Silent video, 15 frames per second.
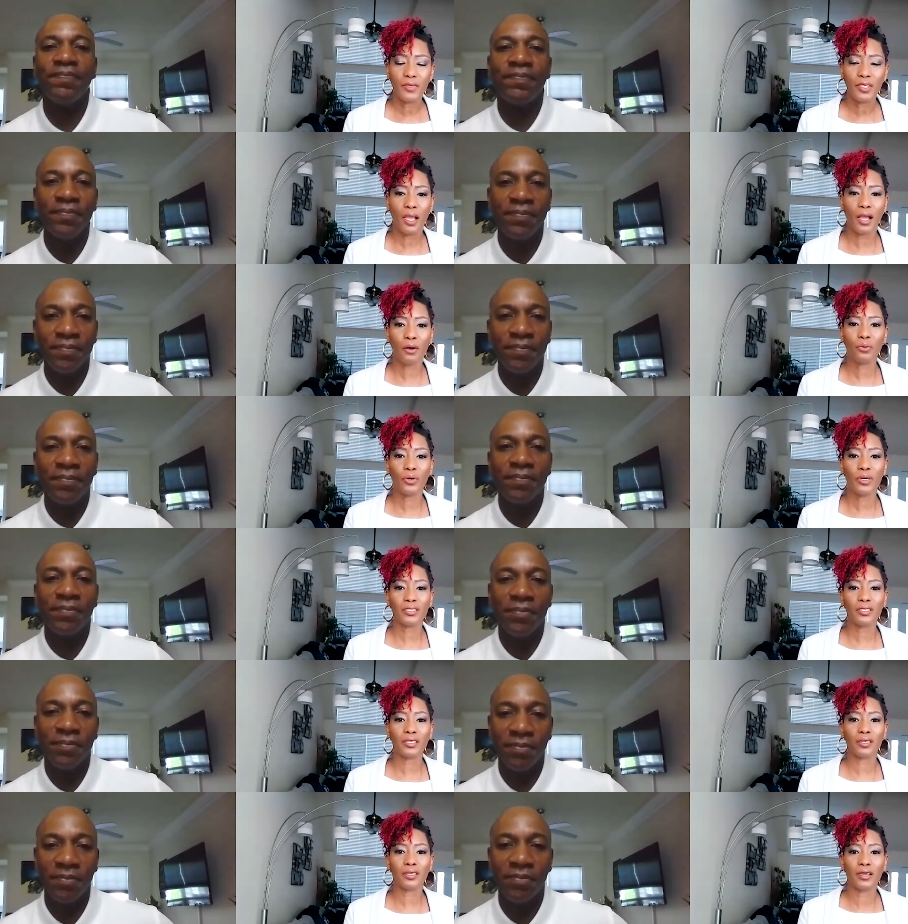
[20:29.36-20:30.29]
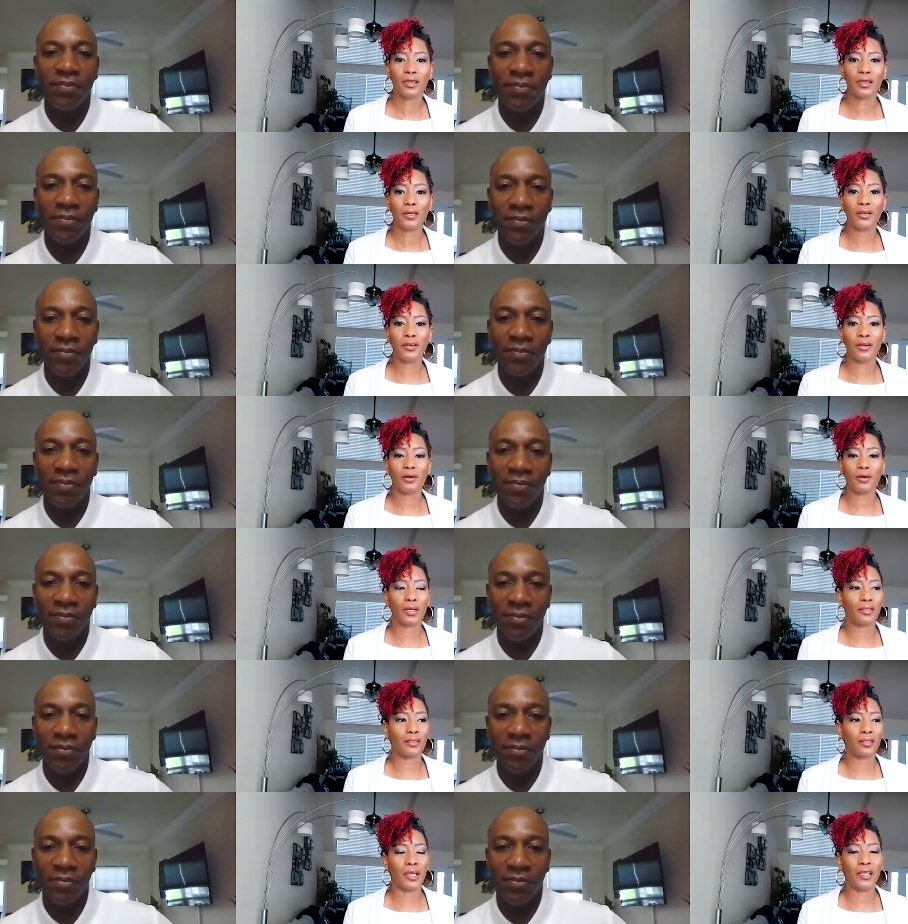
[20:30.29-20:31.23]
Speaker 1: I wasn't, you know,
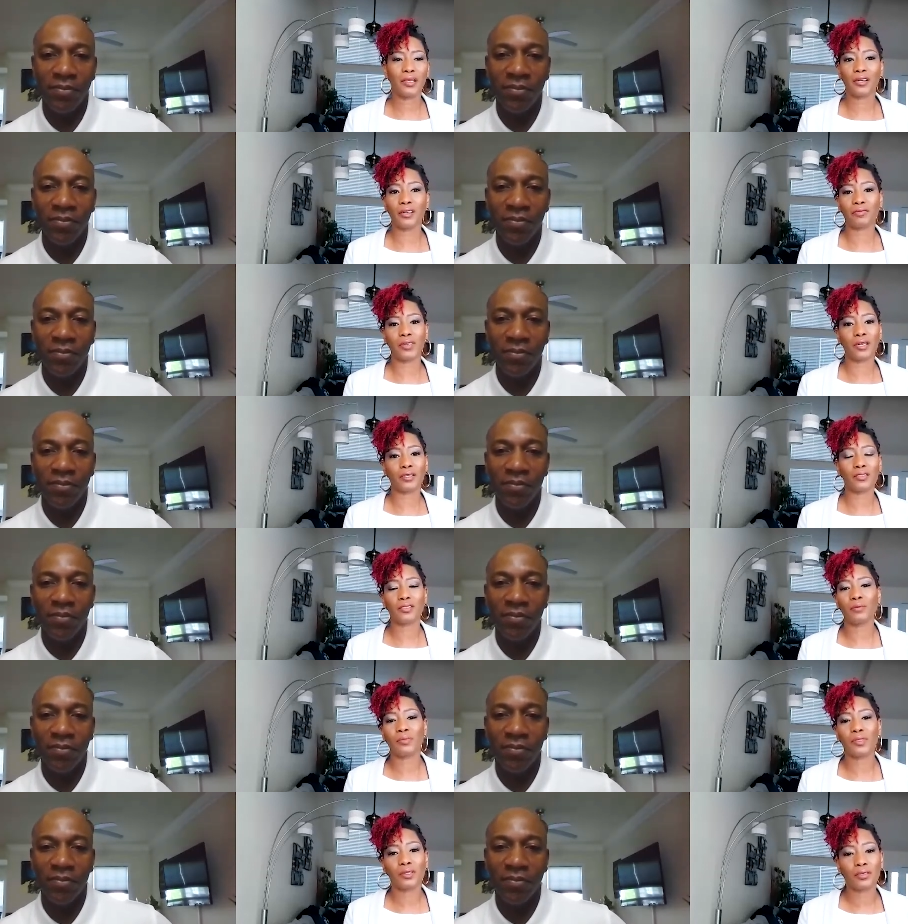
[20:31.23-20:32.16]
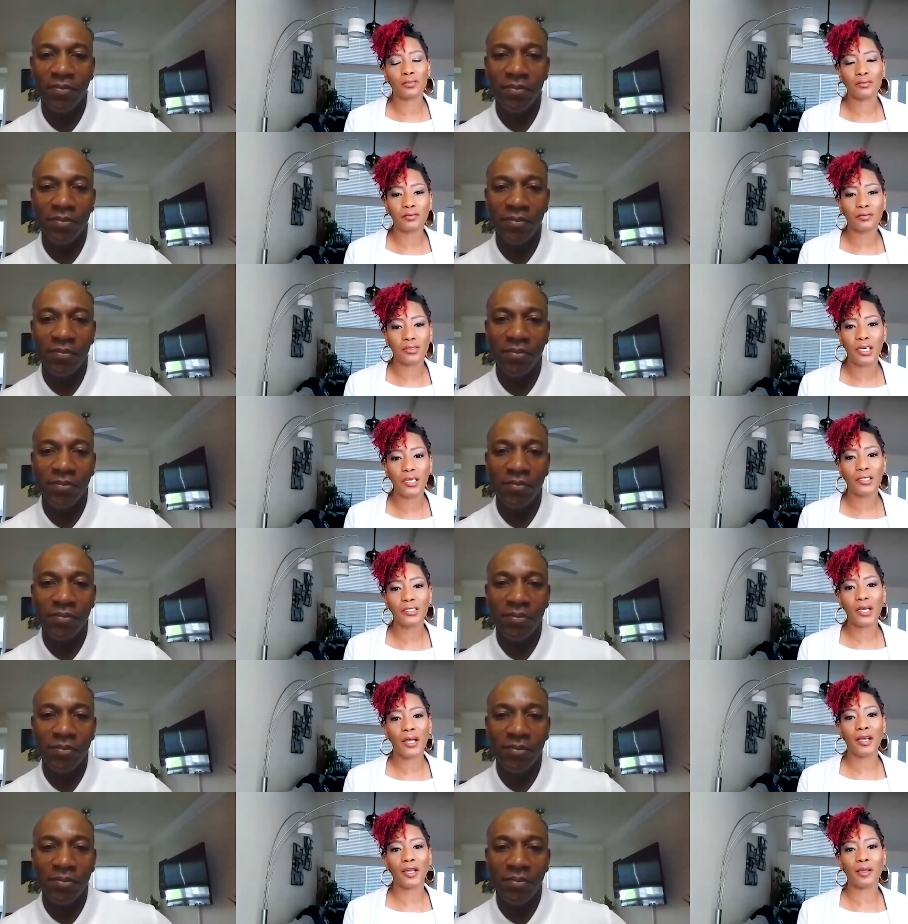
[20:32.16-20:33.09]
and they could have done something 10
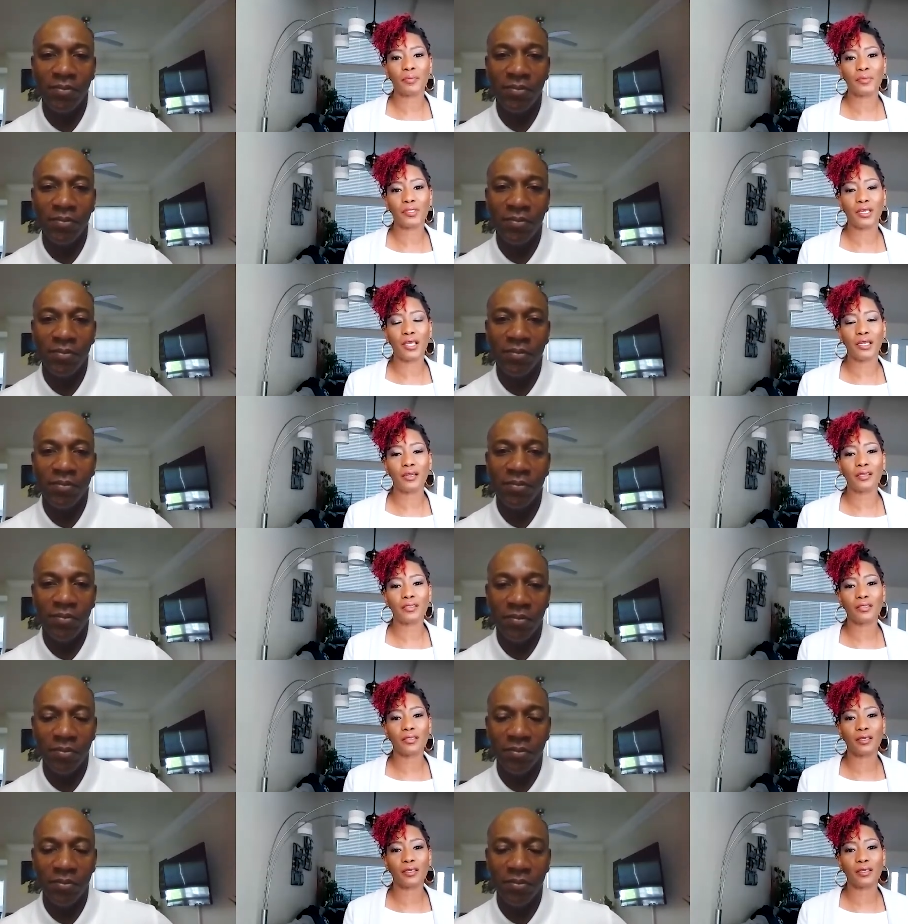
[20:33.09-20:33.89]
times and it's